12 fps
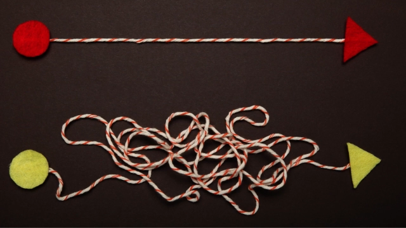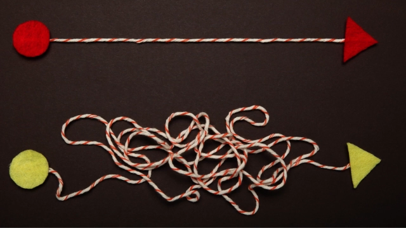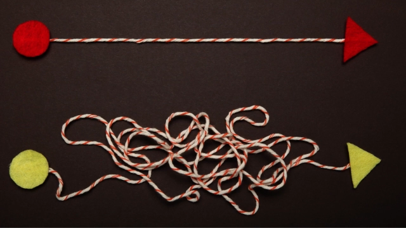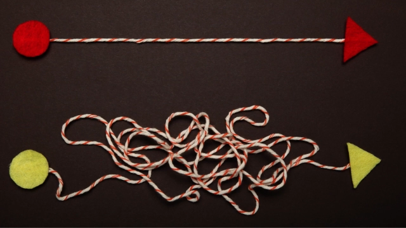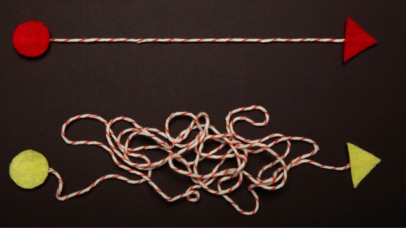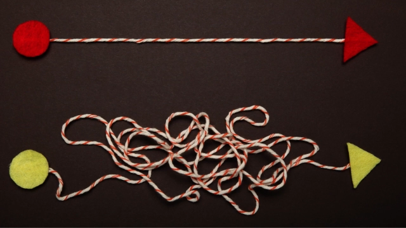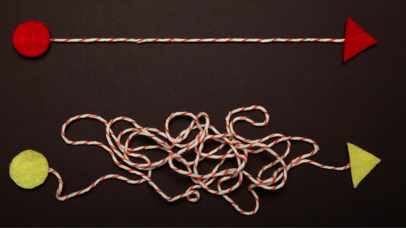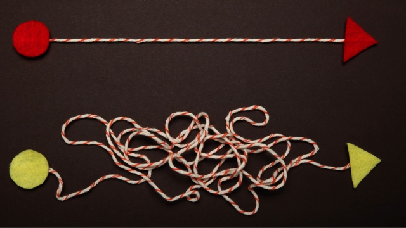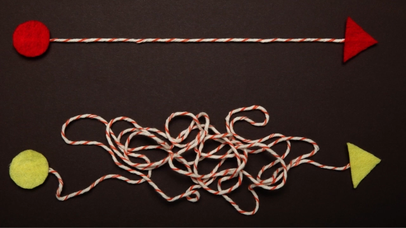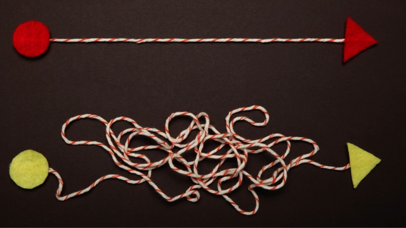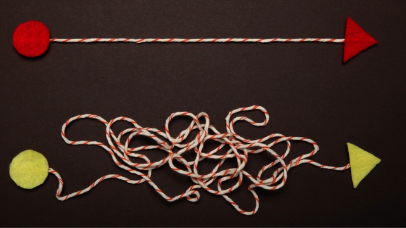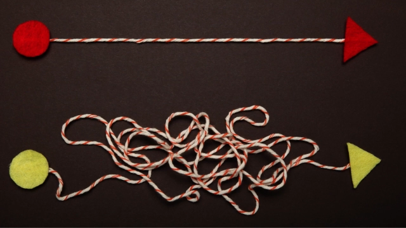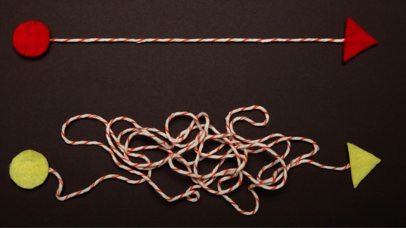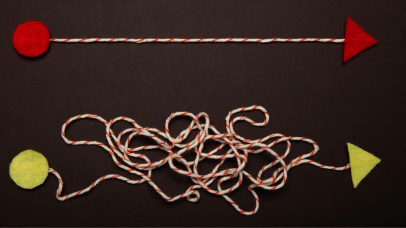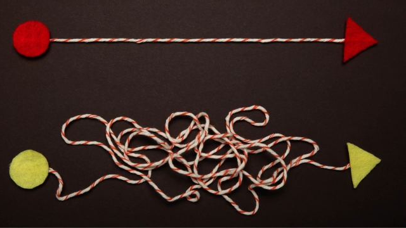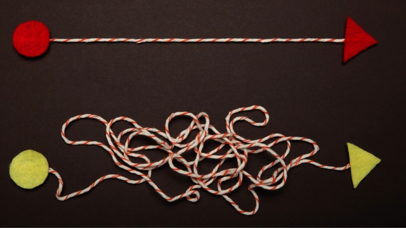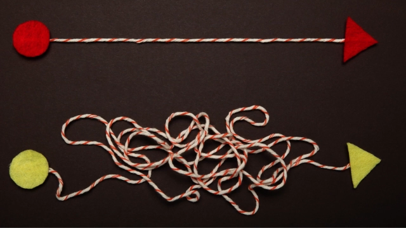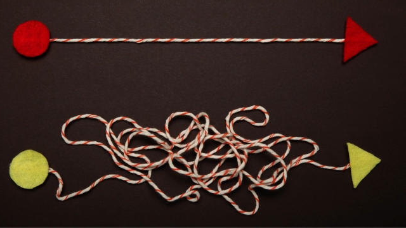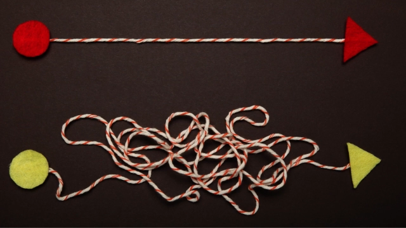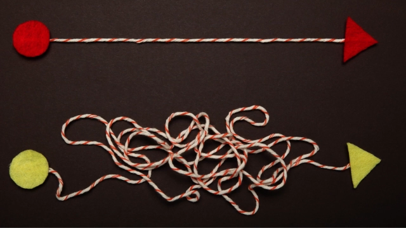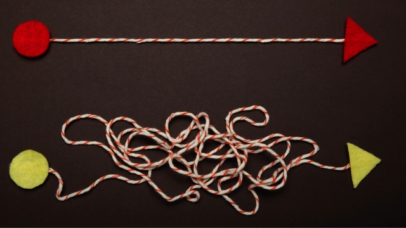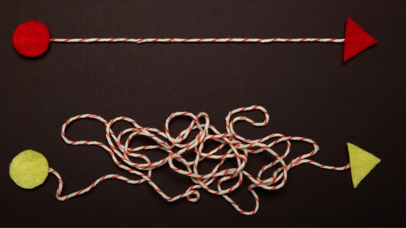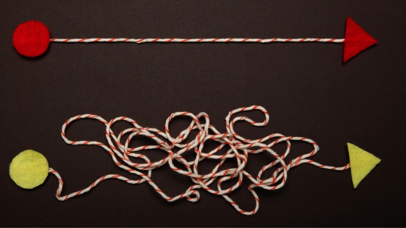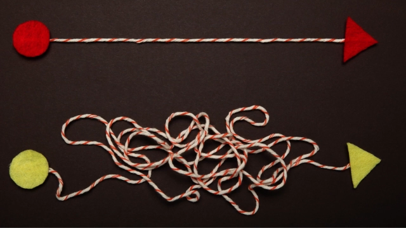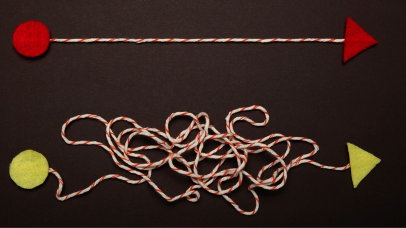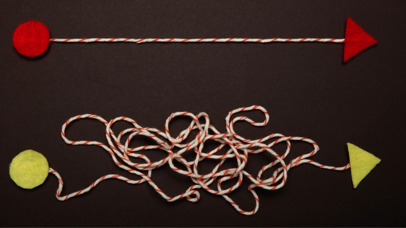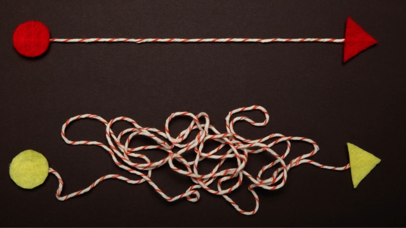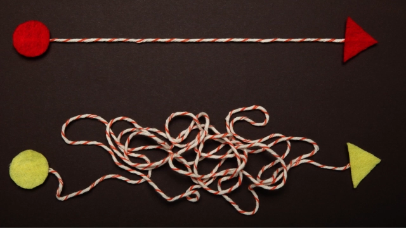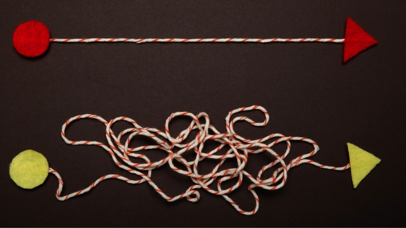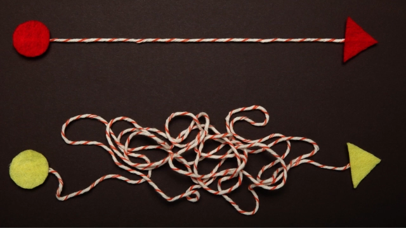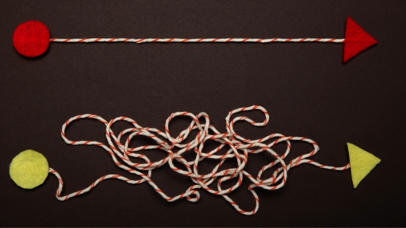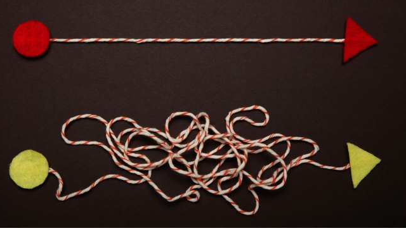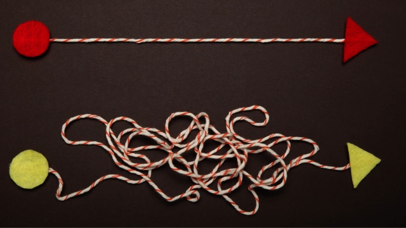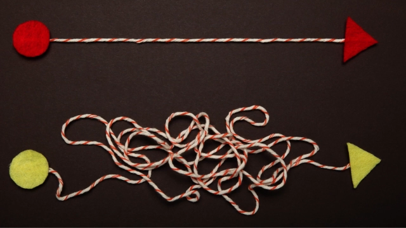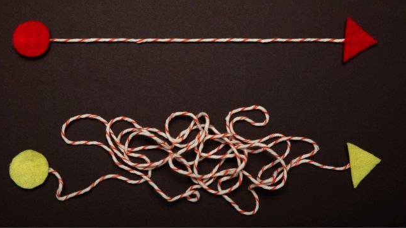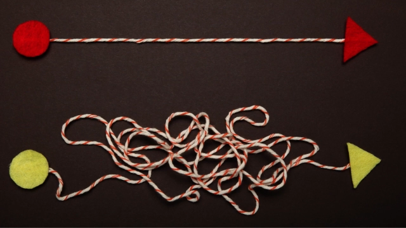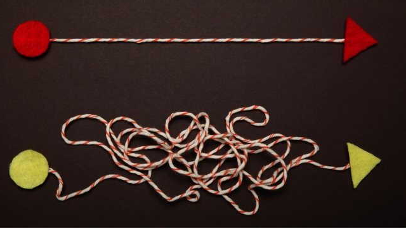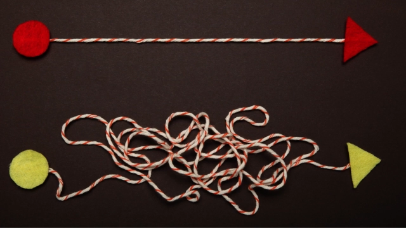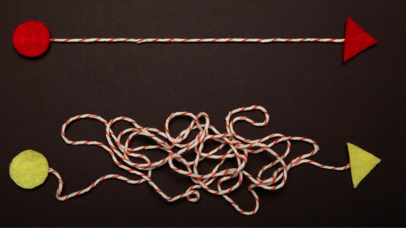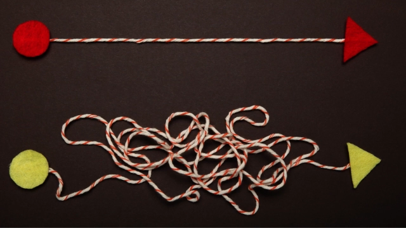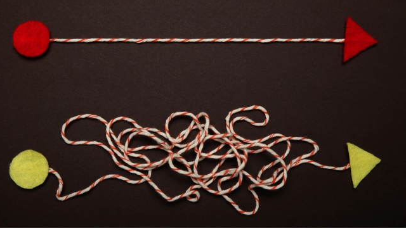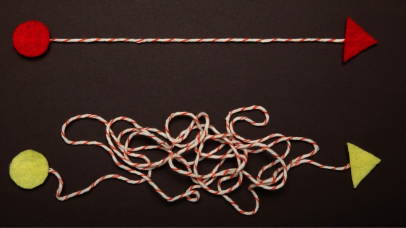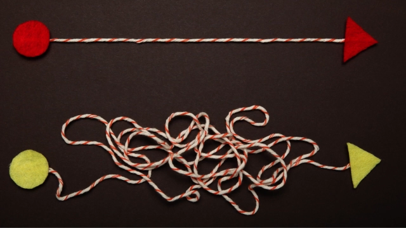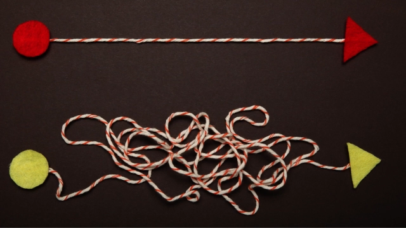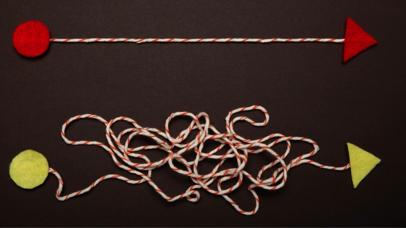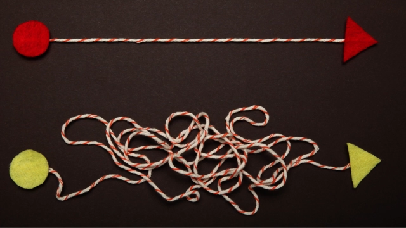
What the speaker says: No face is visible, so there are no lips to read.